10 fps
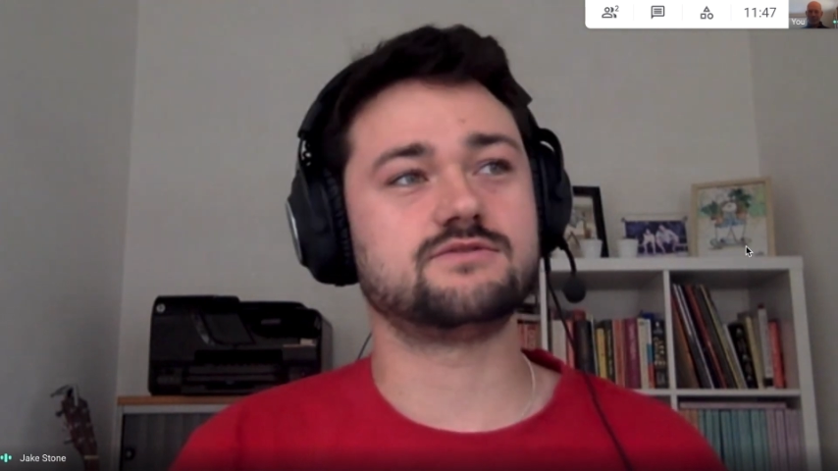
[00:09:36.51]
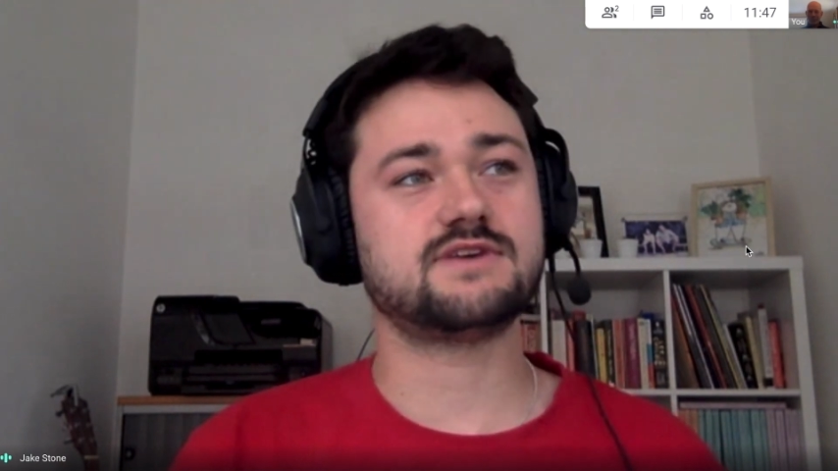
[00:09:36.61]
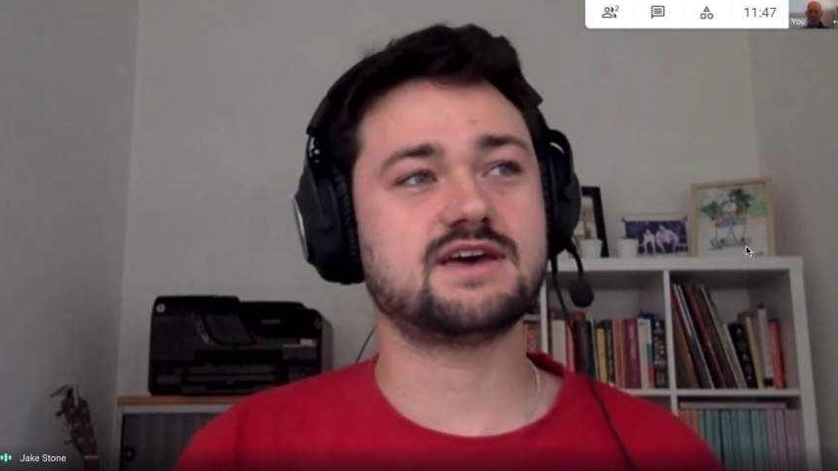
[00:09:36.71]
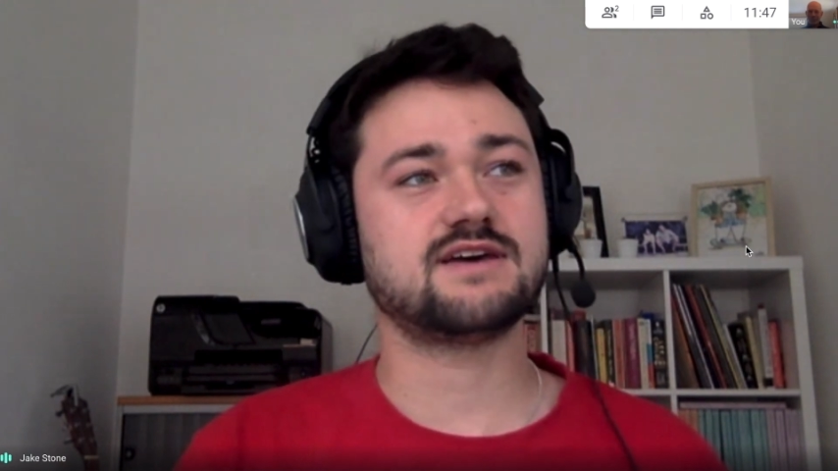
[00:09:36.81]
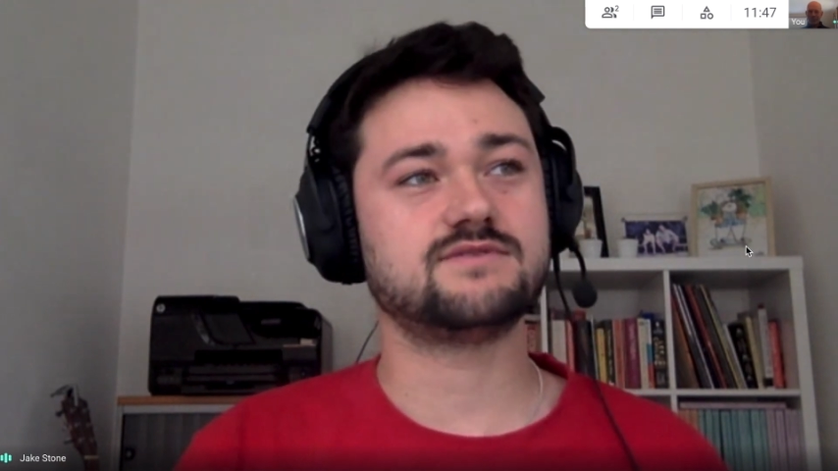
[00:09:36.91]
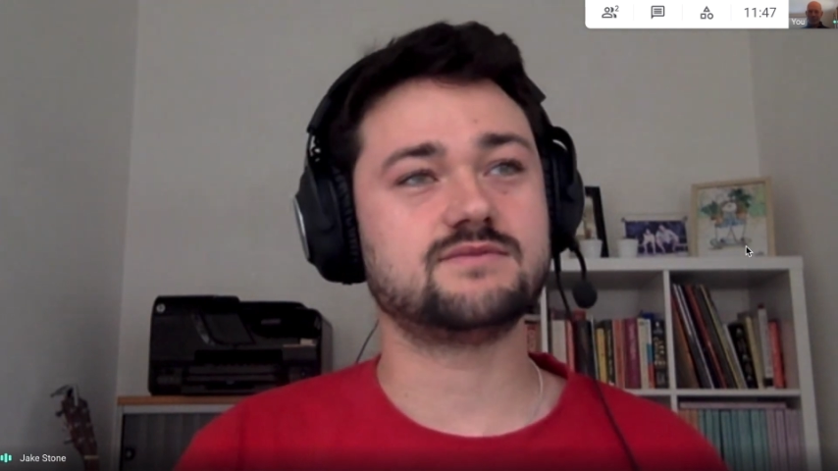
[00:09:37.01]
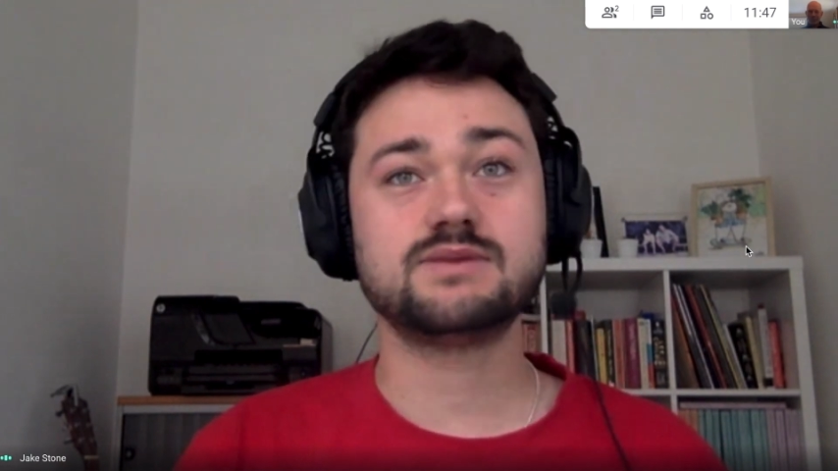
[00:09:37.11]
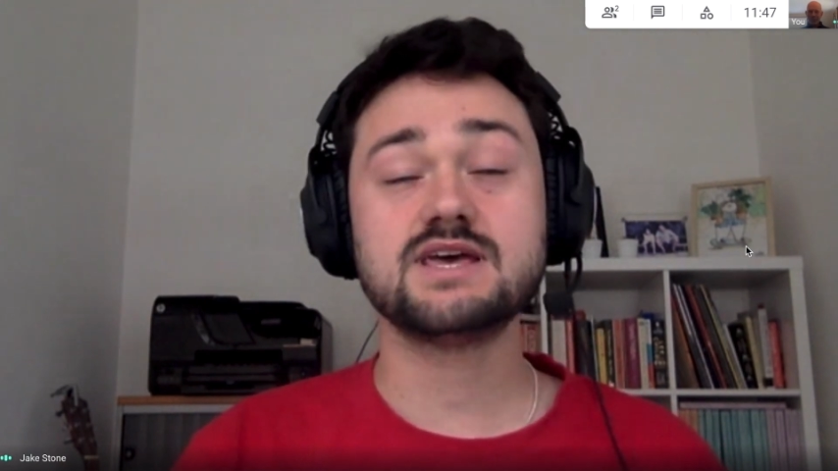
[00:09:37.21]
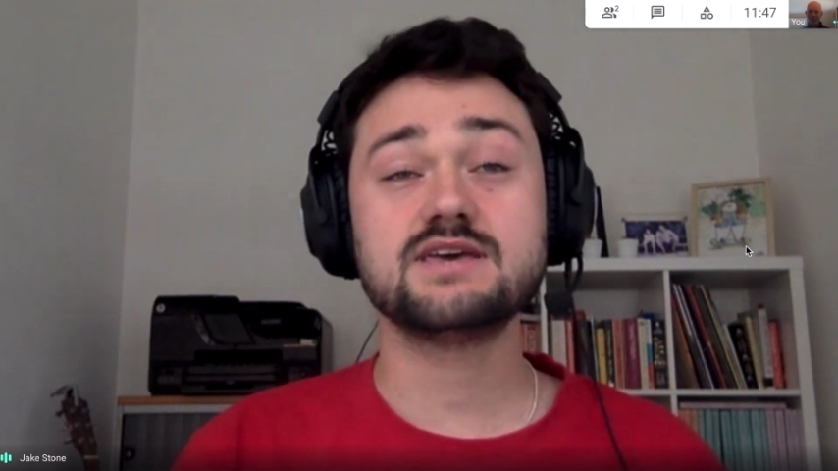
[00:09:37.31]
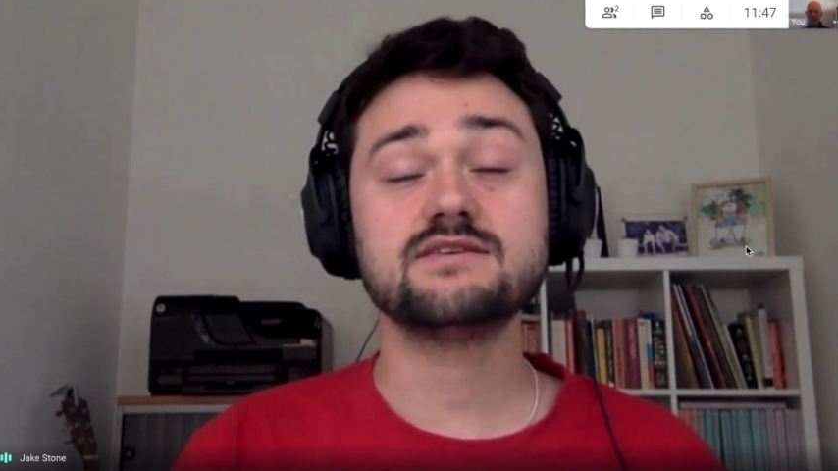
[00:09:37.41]
to have in
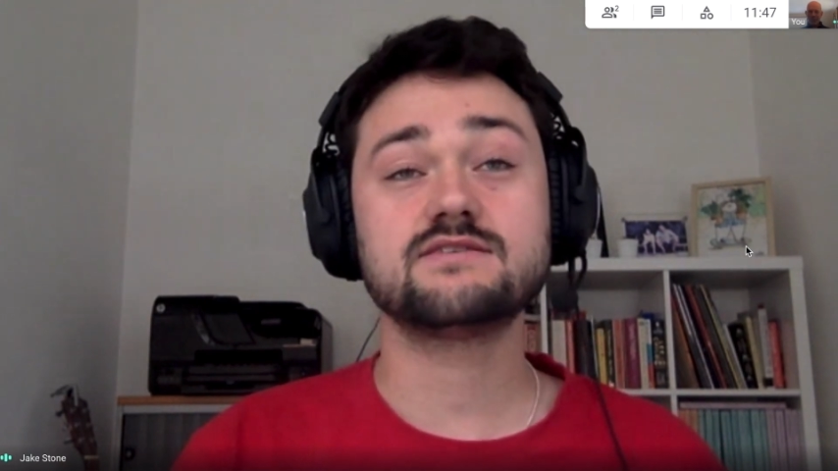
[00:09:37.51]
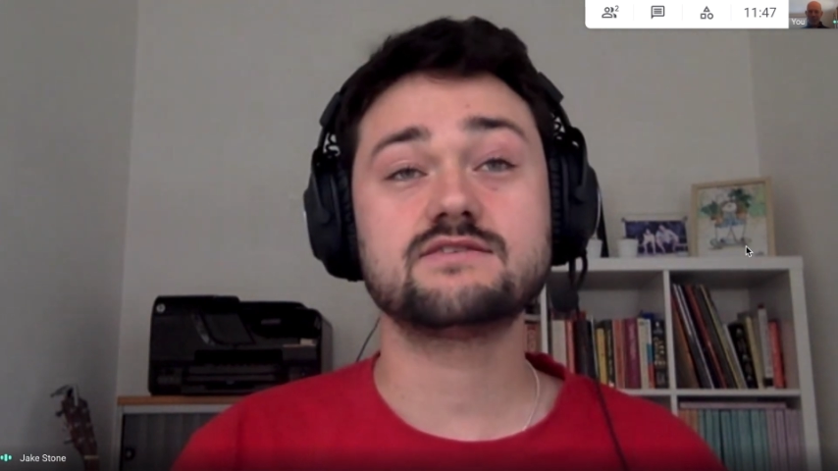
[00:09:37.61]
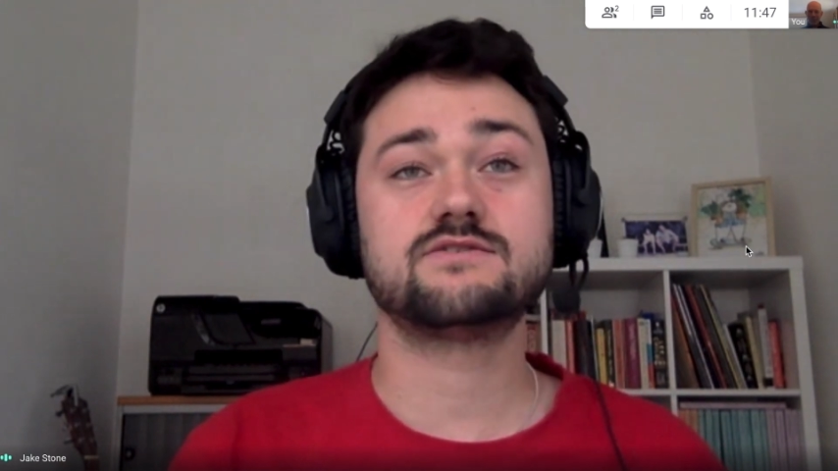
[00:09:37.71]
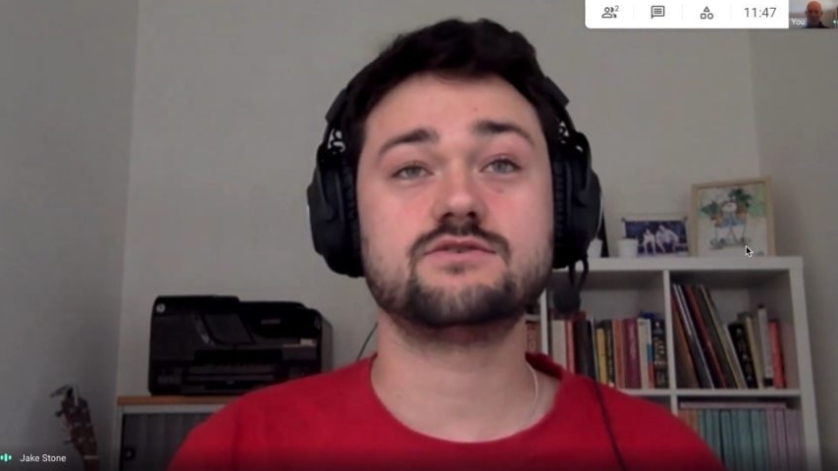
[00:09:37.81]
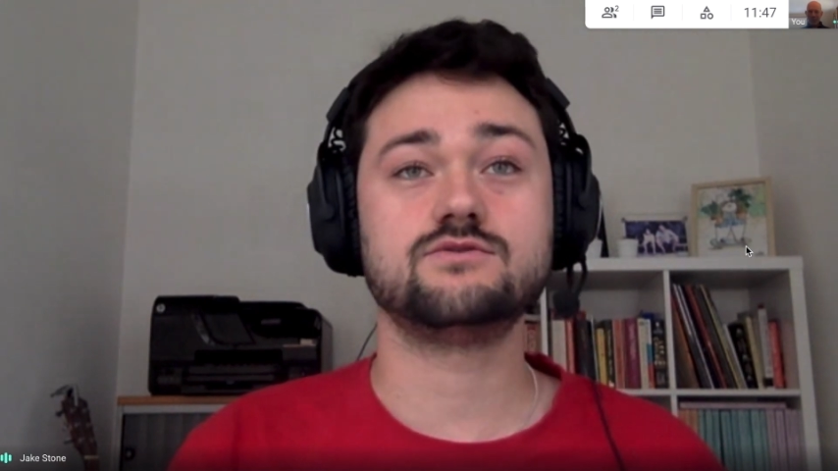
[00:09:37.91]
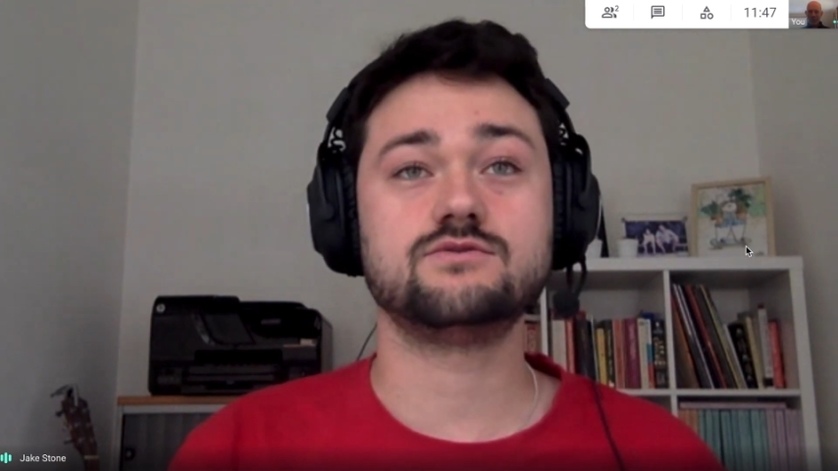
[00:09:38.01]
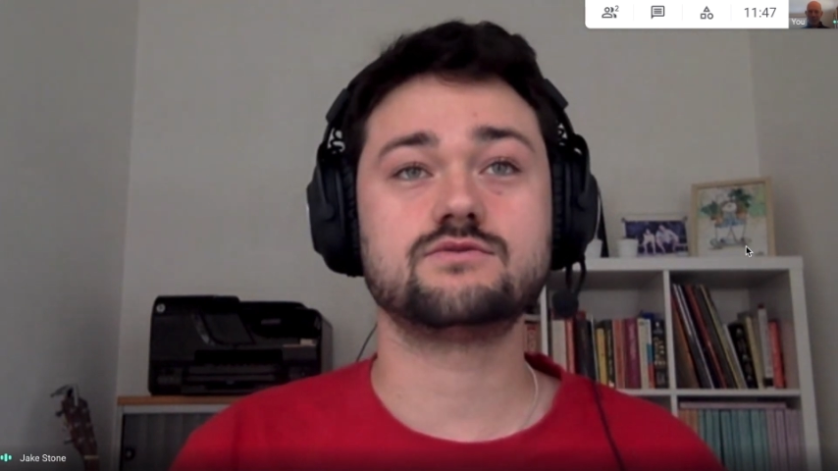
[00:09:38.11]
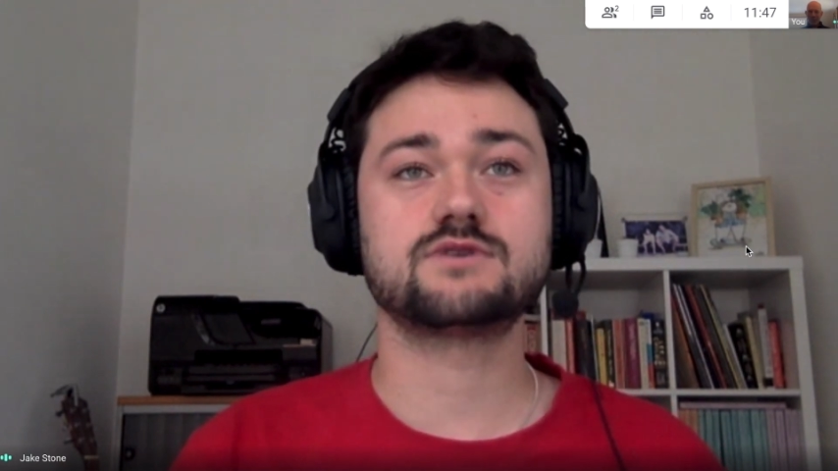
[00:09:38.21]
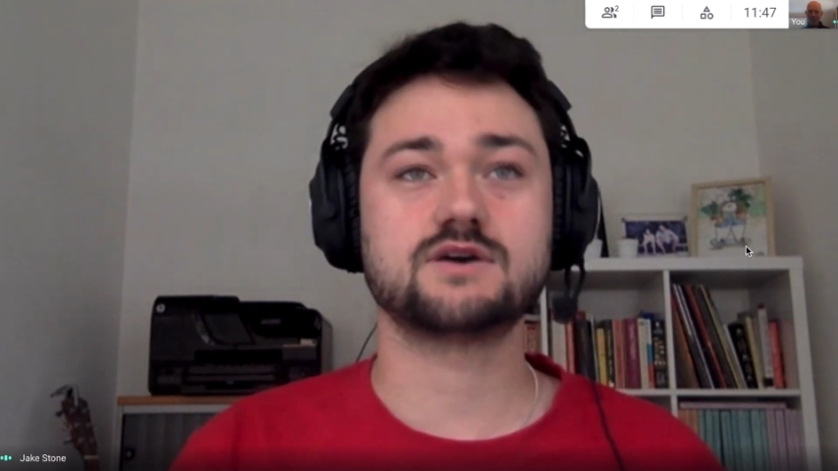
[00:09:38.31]
place to